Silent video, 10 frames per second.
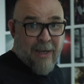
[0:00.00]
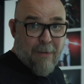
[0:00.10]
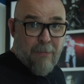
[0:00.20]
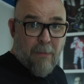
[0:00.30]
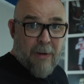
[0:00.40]

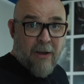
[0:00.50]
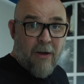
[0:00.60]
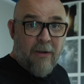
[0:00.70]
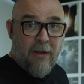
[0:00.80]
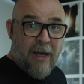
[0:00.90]
get put back
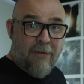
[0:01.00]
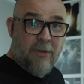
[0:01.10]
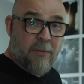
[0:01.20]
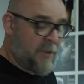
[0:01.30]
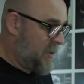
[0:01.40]
on
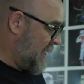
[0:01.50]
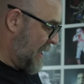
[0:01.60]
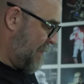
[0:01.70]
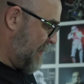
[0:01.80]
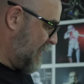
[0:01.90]
afterwards, they didn't
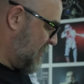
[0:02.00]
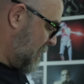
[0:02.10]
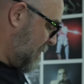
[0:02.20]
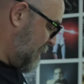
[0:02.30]
get picked up.